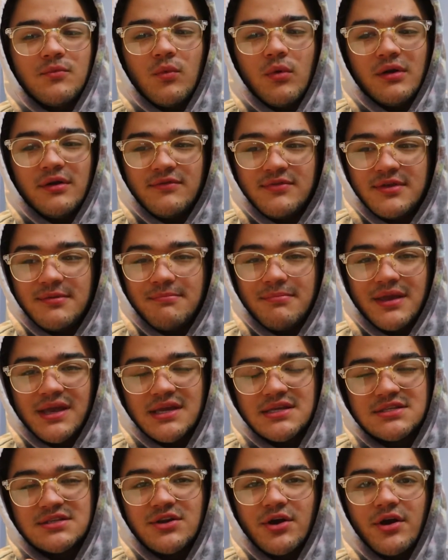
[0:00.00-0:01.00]
one of the
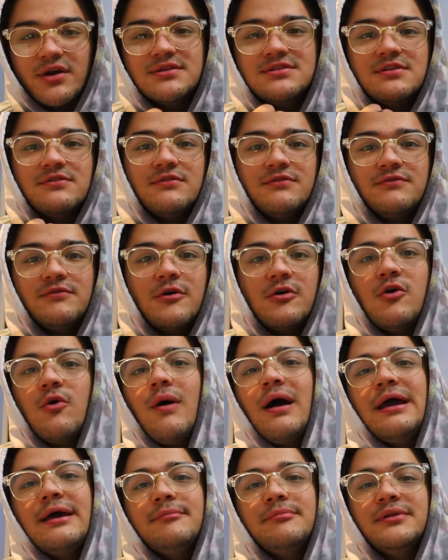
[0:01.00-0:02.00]
biggest nerds of A
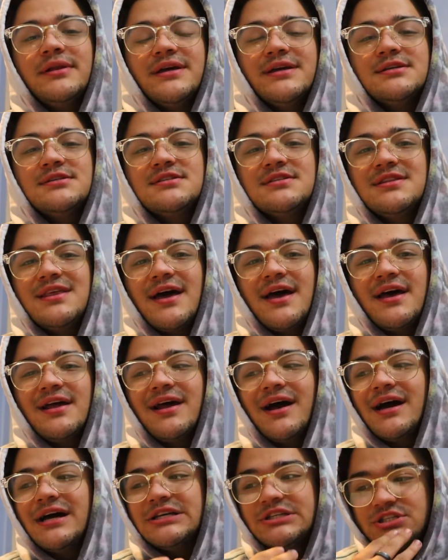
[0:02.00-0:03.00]
Quiet Place
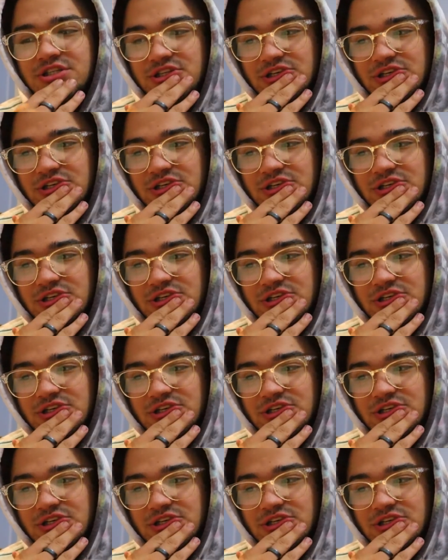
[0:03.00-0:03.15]
that I